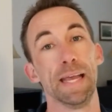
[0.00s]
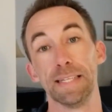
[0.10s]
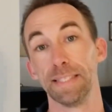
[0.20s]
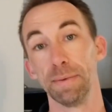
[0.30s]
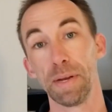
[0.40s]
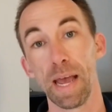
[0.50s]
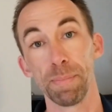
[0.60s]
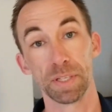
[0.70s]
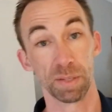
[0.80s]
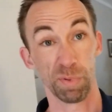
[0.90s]
see what
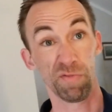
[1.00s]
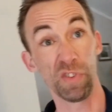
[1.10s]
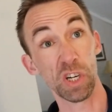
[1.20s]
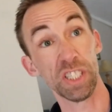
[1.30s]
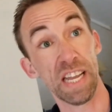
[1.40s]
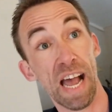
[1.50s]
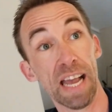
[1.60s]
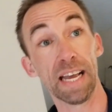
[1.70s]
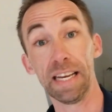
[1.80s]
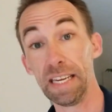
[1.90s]
happens. But first, I
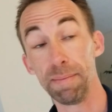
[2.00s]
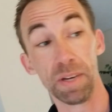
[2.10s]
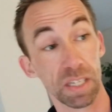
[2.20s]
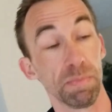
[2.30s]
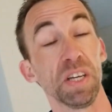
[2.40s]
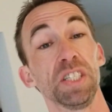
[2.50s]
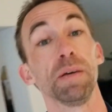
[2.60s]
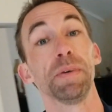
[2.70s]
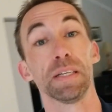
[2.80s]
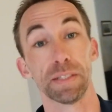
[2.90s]
gotta eat because my
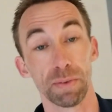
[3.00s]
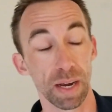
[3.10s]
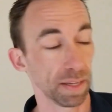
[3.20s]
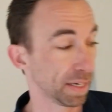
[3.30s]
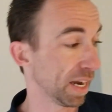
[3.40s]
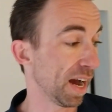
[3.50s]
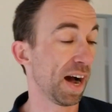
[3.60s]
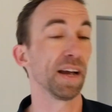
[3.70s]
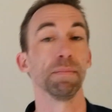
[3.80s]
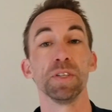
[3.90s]
stomach is growling.
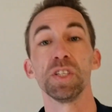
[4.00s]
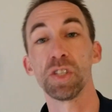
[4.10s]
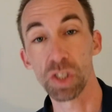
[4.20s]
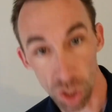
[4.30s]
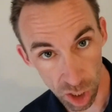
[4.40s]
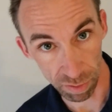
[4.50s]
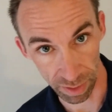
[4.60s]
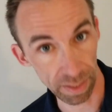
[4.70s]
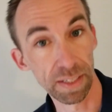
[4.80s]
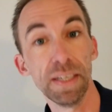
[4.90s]
I am
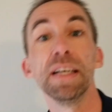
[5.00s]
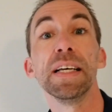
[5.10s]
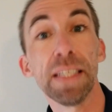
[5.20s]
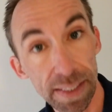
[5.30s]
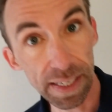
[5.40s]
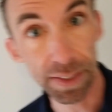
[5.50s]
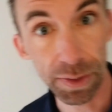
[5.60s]
starving. See you